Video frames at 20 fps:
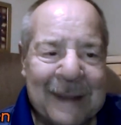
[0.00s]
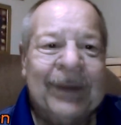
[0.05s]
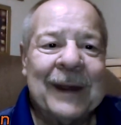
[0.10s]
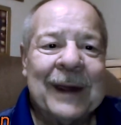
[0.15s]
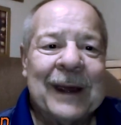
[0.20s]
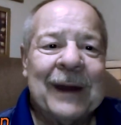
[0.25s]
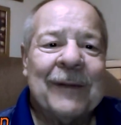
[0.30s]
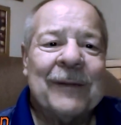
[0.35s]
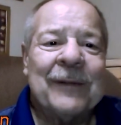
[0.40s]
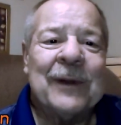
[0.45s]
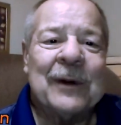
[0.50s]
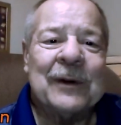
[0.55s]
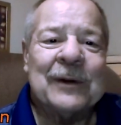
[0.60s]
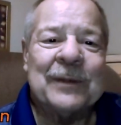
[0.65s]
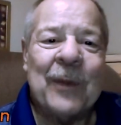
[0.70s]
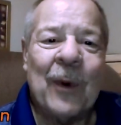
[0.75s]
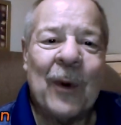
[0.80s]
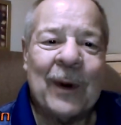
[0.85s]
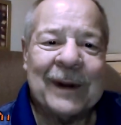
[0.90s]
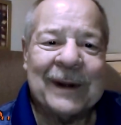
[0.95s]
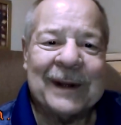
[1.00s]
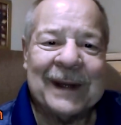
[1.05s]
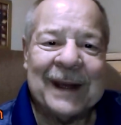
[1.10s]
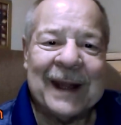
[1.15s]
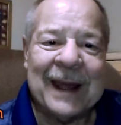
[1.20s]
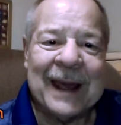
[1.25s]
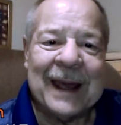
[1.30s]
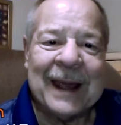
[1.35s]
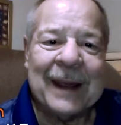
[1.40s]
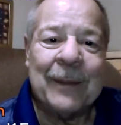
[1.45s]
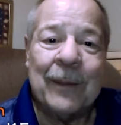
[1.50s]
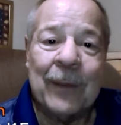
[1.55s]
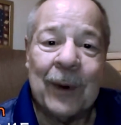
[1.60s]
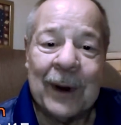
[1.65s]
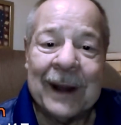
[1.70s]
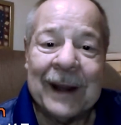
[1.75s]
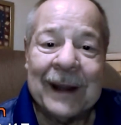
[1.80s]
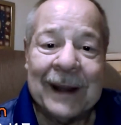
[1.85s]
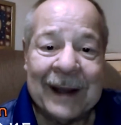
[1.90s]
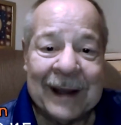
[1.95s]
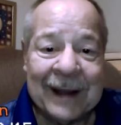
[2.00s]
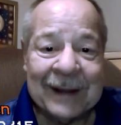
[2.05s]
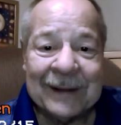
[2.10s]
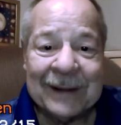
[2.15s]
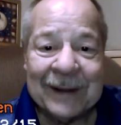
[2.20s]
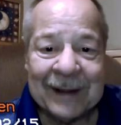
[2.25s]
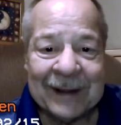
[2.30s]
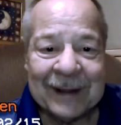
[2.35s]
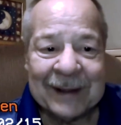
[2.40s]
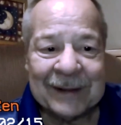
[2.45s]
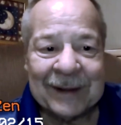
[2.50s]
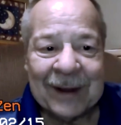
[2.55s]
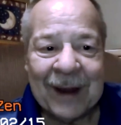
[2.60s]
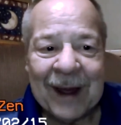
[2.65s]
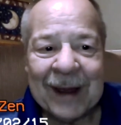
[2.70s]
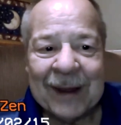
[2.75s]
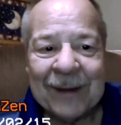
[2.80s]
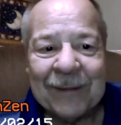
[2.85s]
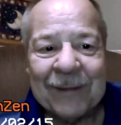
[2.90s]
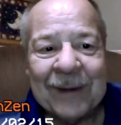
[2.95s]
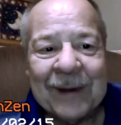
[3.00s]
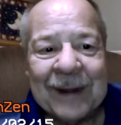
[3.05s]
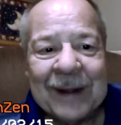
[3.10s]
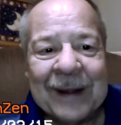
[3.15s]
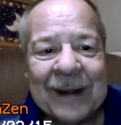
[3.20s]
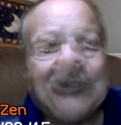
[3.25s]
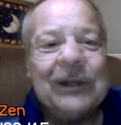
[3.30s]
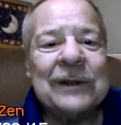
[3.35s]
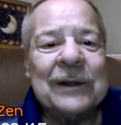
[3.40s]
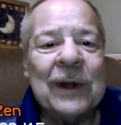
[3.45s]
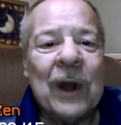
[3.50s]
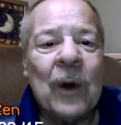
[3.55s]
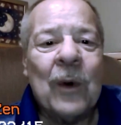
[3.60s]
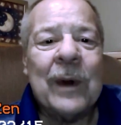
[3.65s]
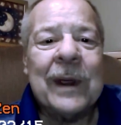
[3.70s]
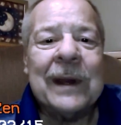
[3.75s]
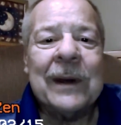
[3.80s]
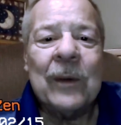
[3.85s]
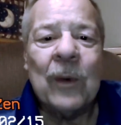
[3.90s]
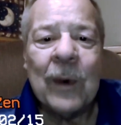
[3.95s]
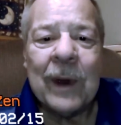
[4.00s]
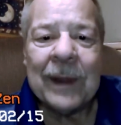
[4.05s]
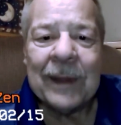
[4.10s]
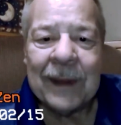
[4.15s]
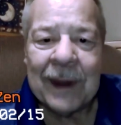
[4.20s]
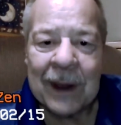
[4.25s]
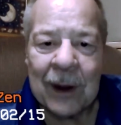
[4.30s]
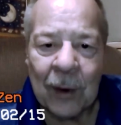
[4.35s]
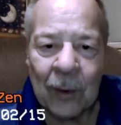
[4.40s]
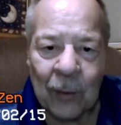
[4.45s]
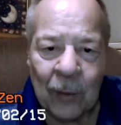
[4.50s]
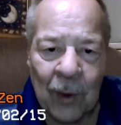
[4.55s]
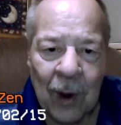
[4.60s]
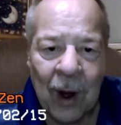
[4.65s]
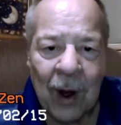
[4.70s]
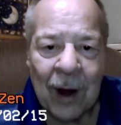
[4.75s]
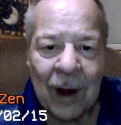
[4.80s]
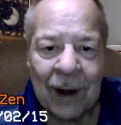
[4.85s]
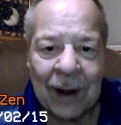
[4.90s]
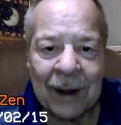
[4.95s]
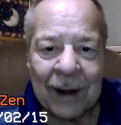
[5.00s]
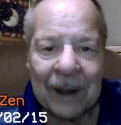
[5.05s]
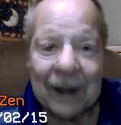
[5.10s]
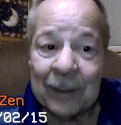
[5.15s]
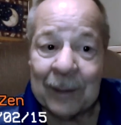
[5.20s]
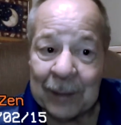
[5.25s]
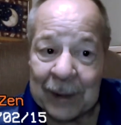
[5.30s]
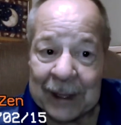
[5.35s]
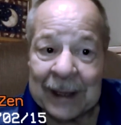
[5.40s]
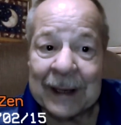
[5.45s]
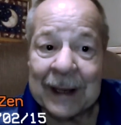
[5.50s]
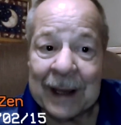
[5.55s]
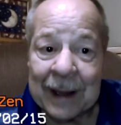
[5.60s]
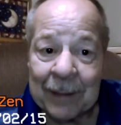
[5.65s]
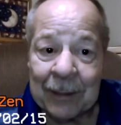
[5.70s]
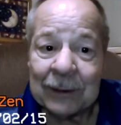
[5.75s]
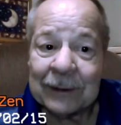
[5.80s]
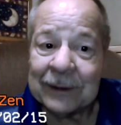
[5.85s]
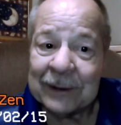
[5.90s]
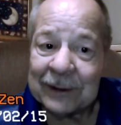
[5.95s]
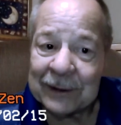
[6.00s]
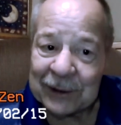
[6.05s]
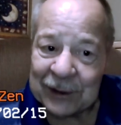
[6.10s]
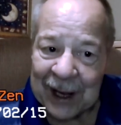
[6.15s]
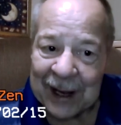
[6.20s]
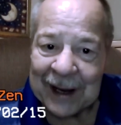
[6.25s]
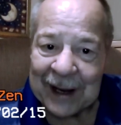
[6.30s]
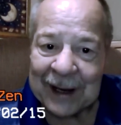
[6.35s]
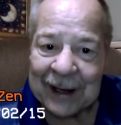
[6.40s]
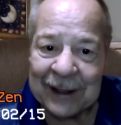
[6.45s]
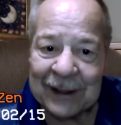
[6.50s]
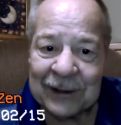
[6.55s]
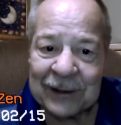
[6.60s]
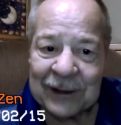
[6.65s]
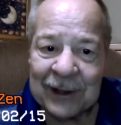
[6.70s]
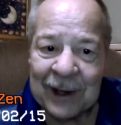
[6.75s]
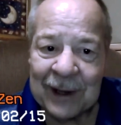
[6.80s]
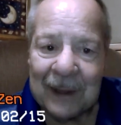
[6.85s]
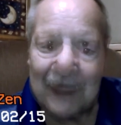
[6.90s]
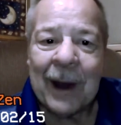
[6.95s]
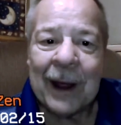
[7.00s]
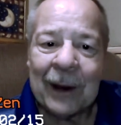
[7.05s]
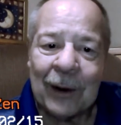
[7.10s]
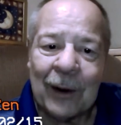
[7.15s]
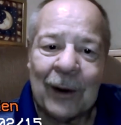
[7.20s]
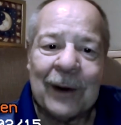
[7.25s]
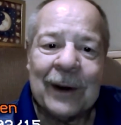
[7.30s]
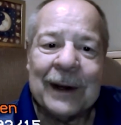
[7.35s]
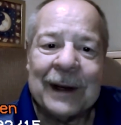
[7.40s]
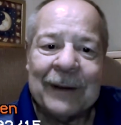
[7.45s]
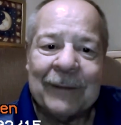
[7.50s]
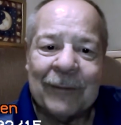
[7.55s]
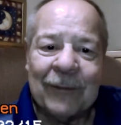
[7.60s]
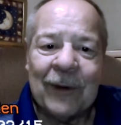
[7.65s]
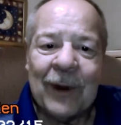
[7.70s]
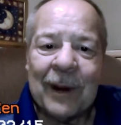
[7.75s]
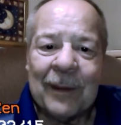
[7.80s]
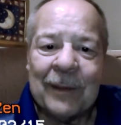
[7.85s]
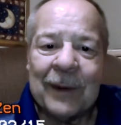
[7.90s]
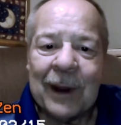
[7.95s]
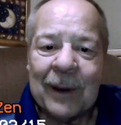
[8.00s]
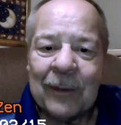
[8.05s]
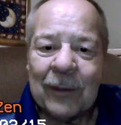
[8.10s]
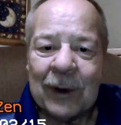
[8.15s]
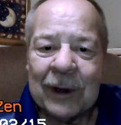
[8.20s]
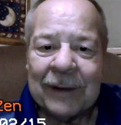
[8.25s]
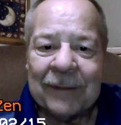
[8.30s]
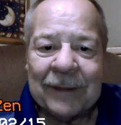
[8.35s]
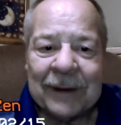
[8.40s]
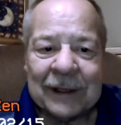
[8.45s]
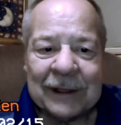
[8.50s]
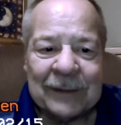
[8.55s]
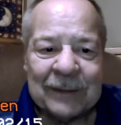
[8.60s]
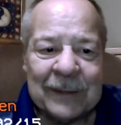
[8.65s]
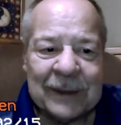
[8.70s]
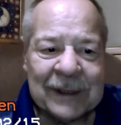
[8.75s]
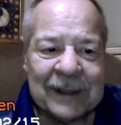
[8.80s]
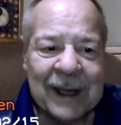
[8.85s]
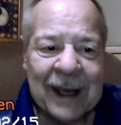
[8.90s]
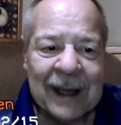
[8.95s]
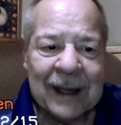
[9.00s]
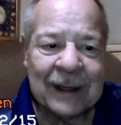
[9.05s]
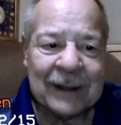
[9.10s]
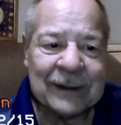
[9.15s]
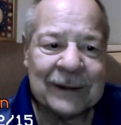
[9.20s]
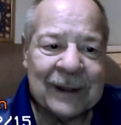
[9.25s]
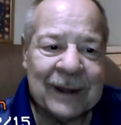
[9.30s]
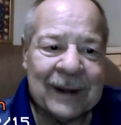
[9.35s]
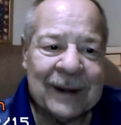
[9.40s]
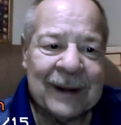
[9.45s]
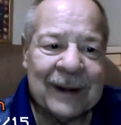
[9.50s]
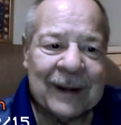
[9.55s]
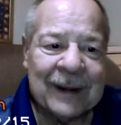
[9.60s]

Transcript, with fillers: The gift those born today bring into this life is knowing when they are wrong and being able to change by learning from their previous mistakes.